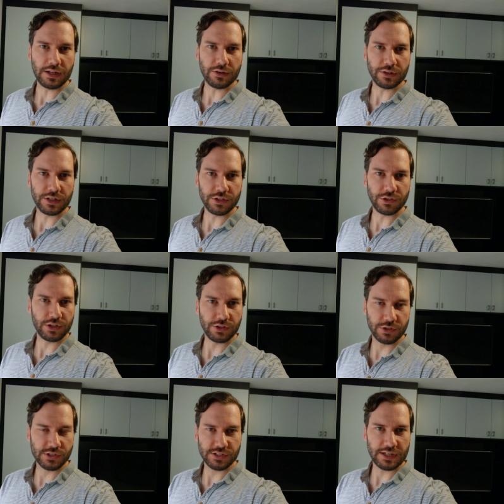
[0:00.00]
Now, it
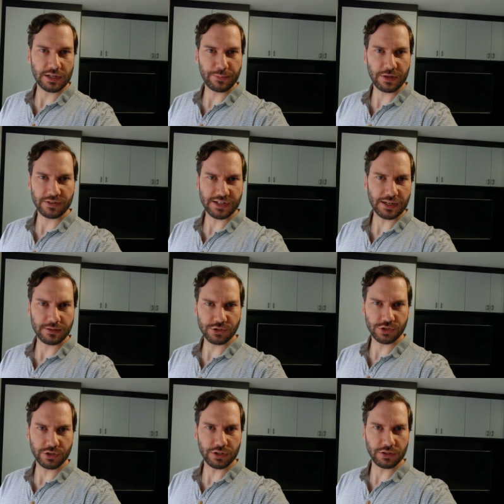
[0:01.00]
does take a bit of time to
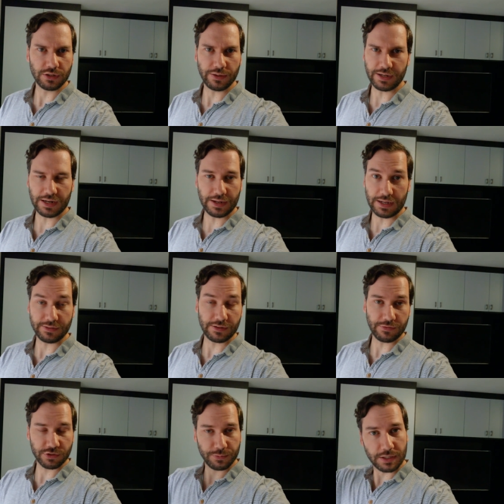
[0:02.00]
show you, and I,
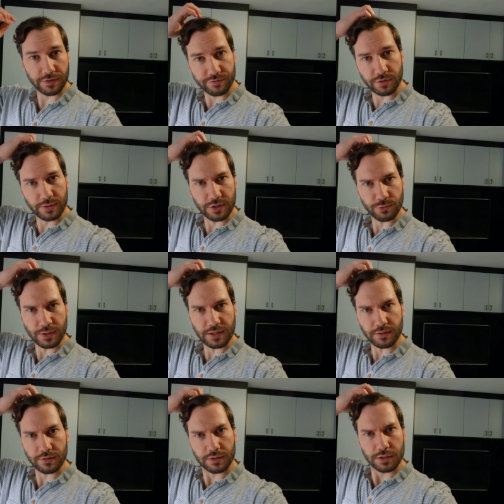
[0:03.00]
I speeded through it as
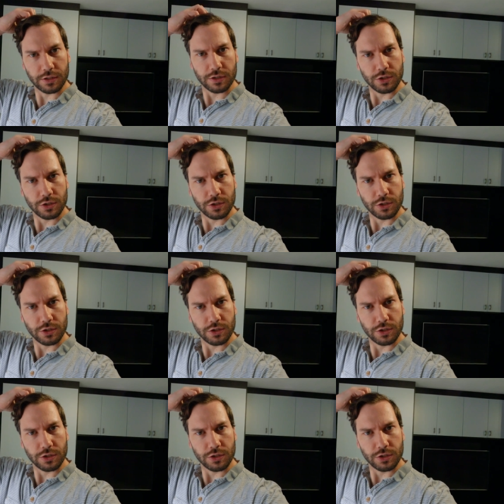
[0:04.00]
well,